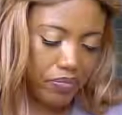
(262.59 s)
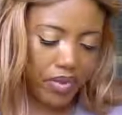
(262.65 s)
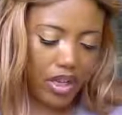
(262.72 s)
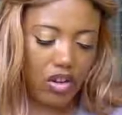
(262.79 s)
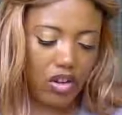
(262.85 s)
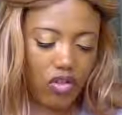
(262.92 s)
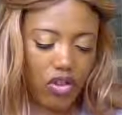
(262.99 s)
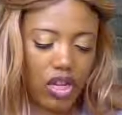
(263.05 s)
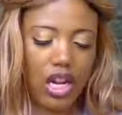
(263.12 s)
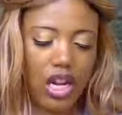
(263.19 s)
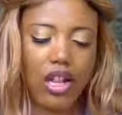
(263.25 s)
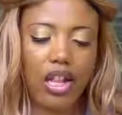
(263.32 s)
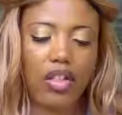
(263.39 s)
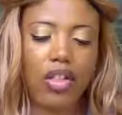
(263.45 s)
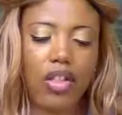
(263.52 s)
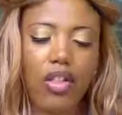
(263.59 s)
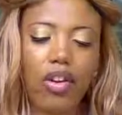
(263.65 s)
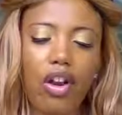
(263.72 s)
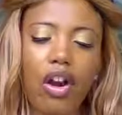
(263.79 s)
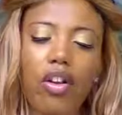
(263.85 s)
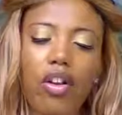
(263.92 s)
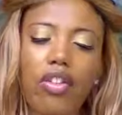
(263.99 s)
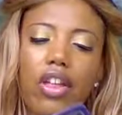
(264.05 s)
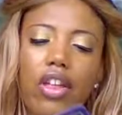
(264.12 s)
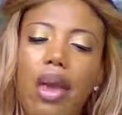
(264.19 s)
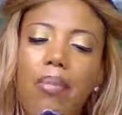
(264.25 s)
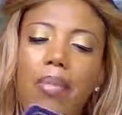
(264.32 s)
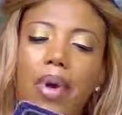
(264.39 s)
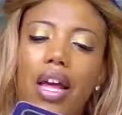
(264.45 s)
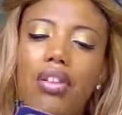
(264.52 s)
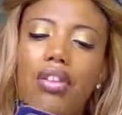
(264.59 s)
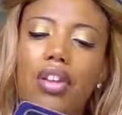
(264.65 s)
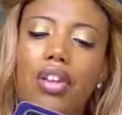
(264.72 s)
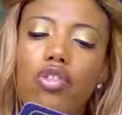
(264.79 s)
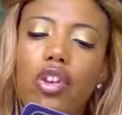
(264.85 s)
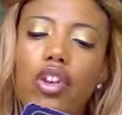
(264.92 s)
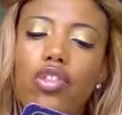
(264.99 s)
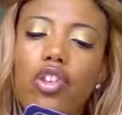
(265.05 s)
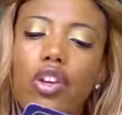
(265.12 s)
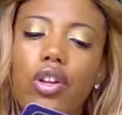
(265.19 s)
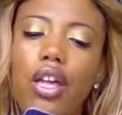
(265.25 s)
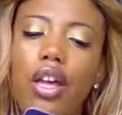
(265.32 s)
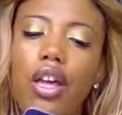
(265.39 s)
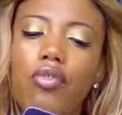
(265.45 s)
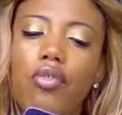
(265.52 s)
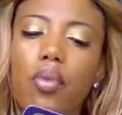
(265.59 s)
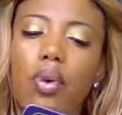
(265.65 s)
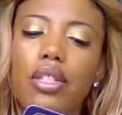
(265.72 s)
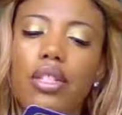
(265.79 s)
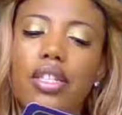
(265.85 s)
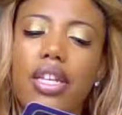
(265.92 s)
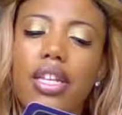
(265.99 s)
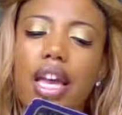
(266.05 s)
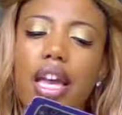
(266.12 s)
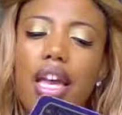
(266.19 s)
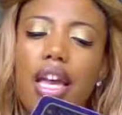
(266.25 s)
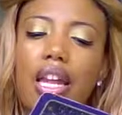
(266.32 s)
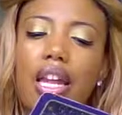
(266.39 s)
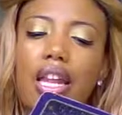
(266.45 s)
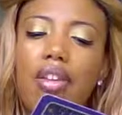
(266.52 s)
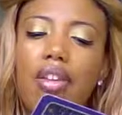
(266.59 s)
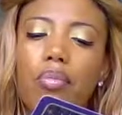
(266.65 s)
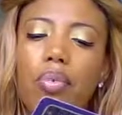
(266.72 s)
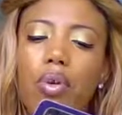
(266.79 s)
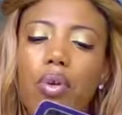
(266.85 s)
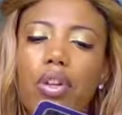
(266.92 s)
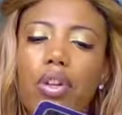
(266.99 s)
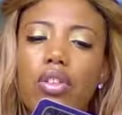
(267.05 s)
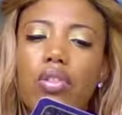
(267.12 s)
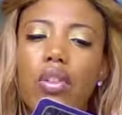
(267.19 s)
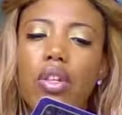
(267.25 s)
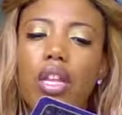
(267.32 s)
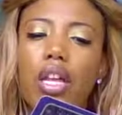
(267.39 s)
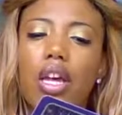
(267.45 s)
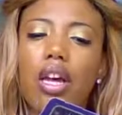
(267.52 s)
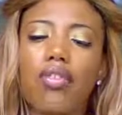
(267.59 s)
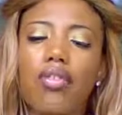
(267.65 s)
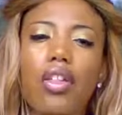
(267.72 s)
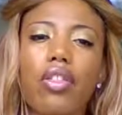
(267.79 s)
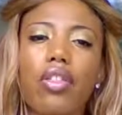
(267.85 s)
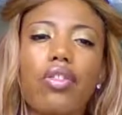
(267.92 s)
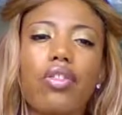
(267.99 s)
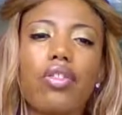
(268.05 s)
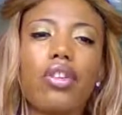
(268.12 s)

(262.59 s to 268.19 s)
Interesting. And then the other card that came out said, treasure your loved ones. It is important to love others